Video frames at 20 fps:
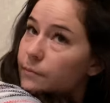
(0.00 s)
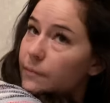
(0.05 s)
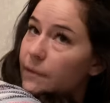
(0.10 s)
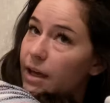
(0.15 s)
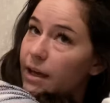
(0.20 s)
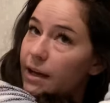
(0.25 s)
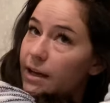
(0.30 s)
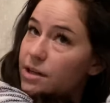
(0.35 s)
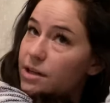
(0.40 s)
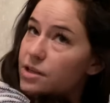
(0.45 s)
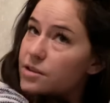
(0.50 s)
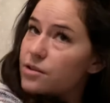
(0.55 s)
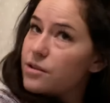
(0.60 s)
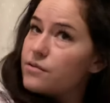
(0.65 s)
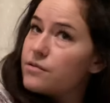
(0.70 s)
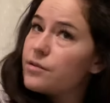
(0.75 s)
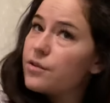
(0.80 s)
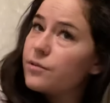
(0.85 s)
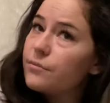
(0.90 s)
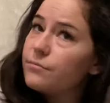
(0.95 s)
And I just
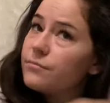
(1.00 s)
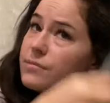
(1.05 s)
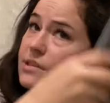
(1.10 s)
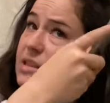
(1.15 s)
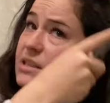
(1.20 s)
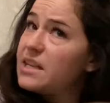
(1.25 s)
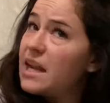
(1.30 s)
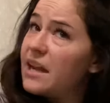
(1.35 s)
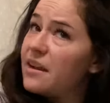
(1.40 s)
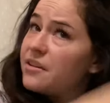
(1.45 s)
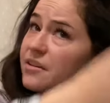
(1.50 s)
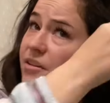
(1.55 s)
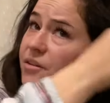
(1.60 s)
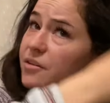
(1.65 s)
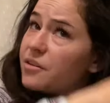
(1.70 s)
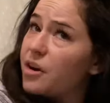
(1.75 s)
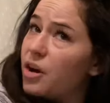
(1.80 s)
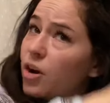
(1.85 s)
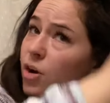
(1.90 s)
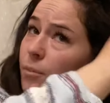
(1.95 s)
use a standard
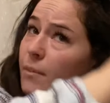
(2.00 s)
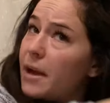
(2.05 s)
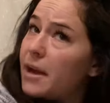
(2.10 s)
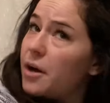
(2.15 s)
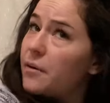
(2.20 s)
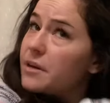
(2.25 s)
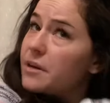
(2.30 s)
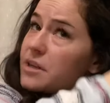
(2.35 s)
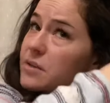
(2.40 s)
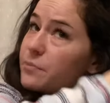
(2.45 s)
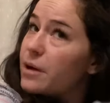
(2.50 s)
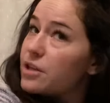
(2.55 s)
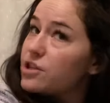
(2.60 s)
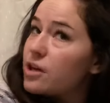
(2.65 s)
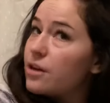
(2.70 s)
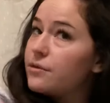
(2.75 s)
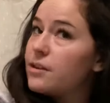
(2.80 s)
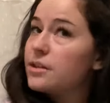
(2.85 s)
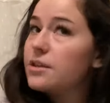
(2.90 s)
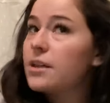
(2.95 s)
comb. I always brush
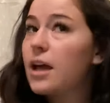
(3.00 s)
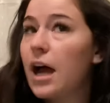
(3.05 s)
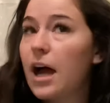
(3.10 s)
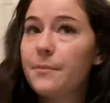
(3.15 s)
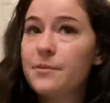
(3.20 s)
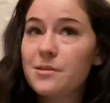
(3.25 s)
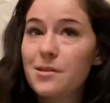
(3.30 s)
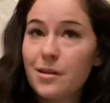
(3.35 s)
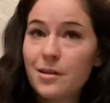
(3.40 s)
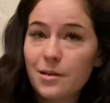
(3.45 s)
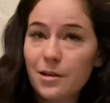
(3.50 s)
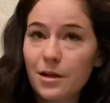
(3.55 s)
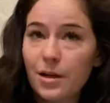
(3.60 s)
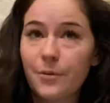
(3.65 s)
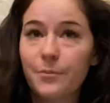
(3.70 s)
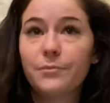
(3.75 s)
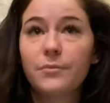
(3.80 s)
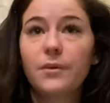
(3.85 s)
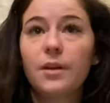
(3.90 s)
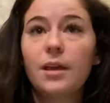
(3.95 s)
out the top so it,
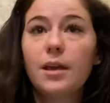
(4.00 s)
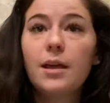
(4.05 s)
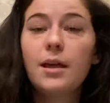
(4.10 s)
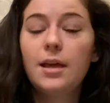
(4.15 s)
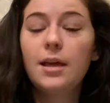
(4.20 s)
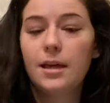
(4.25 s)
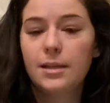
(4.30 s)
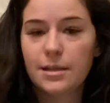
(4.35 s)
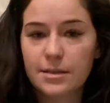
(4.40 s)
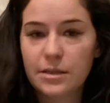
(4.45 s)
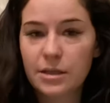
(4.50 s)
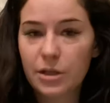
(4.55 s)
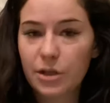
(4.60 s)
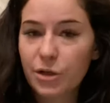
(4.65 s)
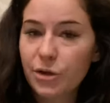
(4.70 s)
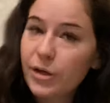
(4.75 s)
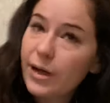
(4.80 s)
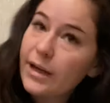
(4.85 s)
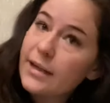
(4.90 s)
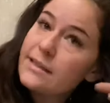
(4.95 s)
doesn't look
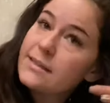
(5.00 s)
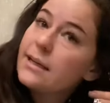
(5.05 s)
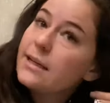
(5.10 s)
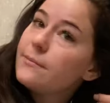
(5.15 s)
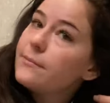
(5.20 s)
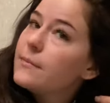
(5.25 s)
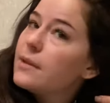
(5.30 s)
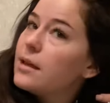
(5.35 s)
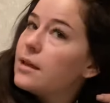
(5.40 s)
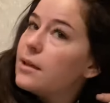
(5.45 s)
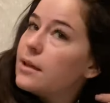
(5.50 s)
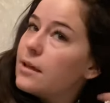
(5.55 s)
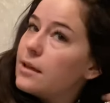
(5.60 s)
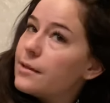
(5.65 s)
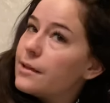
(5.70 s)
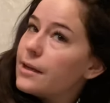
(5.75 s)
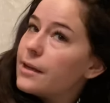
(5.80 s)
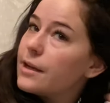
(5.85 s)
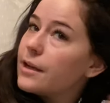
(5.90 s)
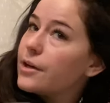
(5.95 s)
crazy.
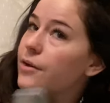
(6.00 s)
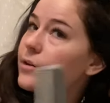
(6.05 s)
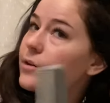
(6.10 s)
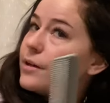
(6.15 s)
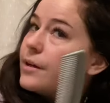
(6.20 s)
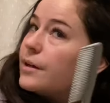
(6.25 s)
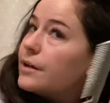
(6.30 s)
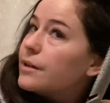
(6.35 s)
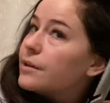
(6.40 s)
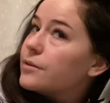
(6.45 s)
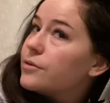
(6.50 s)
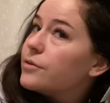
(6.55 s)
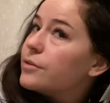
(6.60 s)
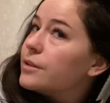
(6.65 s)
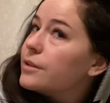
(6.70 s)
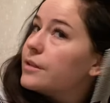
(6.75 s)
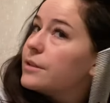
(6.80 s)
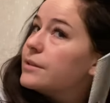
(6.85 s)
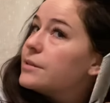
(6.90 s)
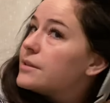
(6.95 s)
Then I go in here
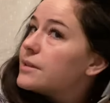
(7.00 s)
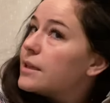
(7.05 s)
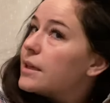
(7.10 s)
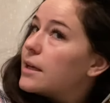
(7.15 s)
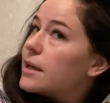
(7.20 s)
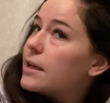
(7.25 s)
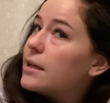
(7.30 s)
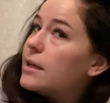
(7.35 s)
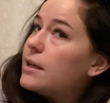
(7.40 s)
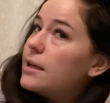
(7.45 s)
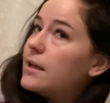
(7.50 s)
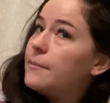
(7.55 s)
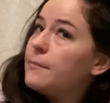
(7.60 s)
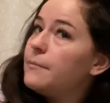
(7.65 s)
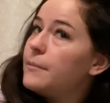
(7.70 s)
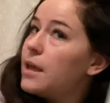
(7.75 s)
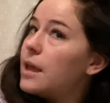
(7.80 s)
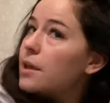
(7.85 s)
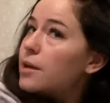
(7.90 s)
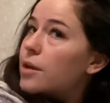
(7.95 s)
towards the
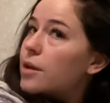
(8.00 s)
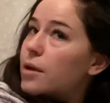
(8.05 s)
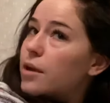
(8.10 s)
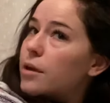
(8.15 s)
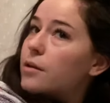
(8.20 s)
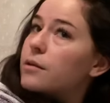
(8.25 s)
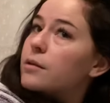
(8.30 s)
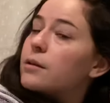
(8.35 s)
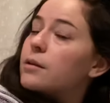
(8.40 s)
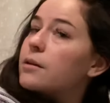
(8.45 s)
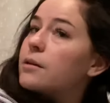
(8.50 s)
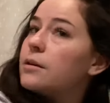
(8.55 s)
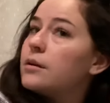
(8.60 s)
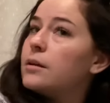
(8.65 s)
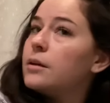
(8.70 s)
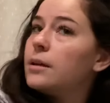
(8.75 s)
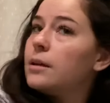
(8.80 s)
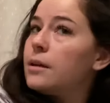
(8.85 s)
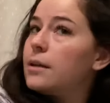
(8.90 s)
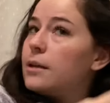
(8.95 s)
middle
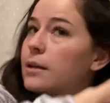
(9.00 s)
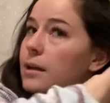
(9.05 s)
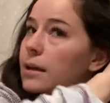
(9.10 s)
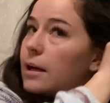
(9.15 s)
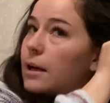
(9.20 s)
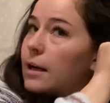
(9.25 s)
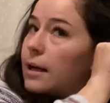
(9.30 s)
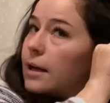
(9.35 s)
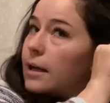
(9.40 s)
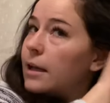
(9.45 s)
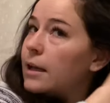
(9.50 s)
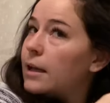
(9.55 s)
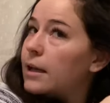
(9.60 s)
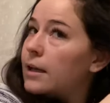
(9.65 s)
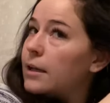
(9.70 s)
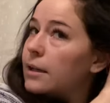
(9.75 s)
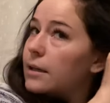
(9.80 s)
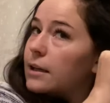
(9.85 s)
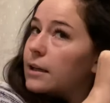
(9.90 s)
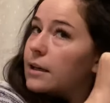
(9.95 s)

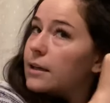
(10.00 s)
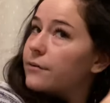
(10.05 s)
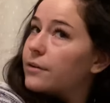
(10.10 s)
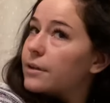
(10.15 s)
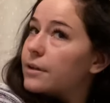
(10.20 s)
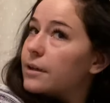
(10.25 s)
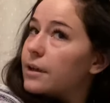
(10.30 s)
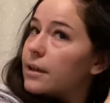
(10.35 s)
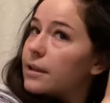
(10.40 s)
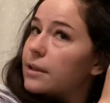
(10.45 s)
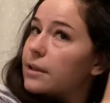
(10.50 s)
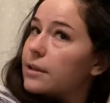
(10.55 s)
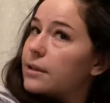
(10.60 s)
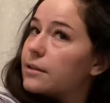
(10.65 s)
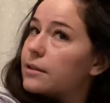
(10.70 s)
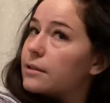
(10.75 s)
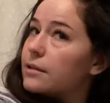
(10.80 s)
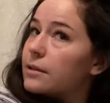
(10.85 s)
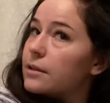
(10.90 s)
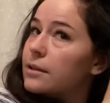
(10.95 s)
and give it a
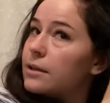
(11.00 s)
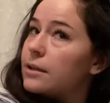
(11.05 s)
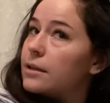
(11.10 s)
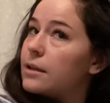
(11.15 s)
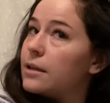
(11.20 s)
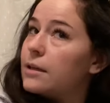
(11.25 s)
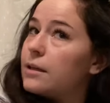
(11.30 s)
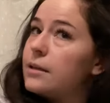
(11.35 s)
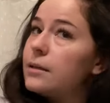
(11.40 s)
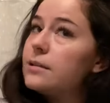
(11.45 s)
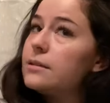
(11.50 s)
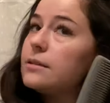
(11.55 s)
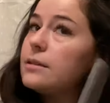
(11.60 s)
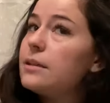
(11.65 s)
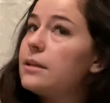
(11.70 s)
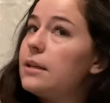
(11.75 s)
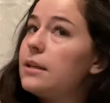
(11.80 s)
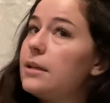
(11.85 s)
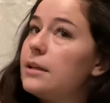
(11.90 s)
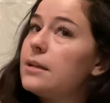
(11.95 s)
little
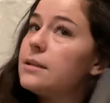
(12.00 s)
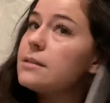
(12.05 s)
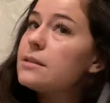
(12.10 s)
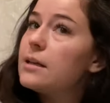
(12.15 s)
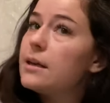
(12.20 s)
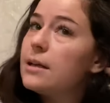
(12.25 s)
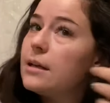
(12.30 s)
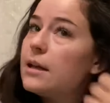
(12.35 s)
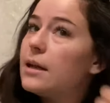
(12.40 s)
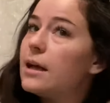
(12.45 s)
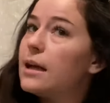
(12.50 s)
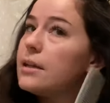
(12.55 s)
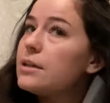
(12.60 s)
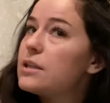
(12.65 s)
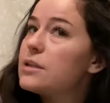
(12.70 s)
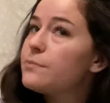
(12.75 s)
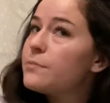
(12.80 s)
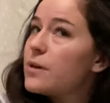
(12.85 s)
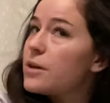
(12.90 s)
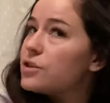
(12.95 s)
tease. And
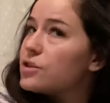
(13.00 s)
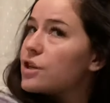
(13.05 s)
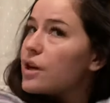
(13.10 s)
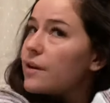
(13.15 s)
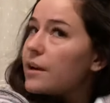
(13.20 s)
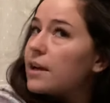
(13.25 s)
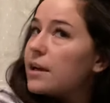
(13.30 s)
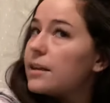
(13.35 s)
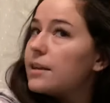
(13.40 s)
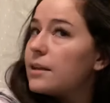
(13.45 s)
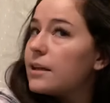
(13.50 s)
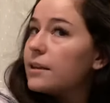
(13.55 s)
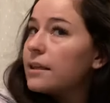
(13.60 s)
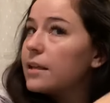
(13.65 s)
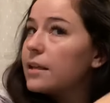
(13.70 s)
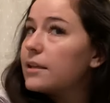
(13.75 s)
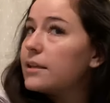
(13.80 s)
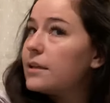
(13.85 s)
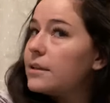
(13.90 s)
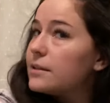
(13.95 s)
just brush out anything
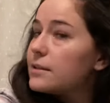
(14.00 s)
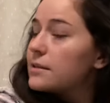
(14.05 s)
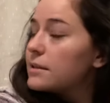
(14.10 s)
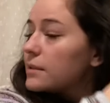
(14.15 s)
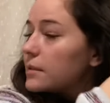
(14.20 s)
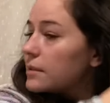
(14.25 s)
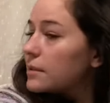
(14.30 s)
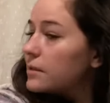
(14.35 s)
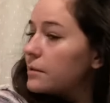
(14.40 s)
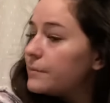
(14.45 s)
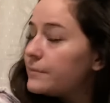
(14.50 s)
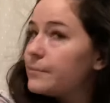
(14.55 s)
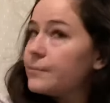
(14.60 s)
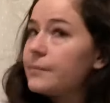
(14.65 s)
that needs a little